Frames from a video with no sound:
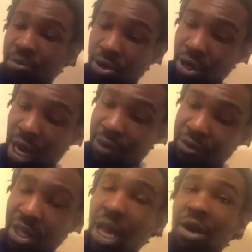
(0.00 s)
bro, I've
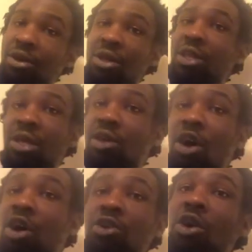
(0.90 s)
allowed
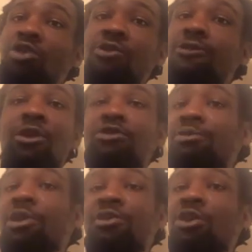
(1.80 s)
all you false
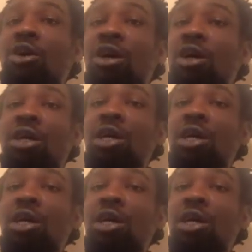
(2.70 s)
men of God,